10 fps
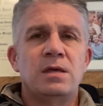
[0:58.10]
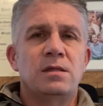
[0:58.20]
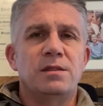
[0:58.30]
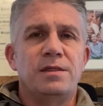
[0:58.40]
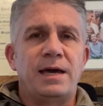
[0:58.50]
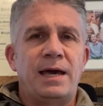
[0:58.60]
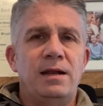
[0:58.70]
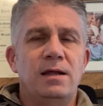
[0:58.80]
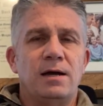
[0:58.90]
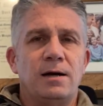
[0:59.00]

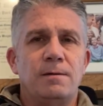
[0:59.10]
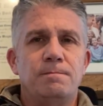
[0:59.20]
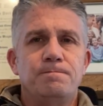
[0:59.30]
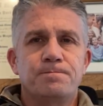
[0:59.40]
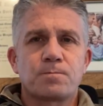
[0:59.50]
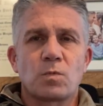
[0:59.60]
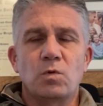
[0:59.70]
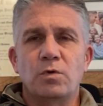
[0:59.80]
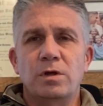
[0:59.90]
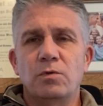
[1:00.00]
that
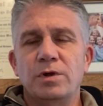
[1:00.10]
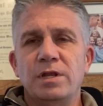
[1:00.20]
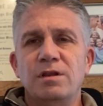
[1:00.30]
we need to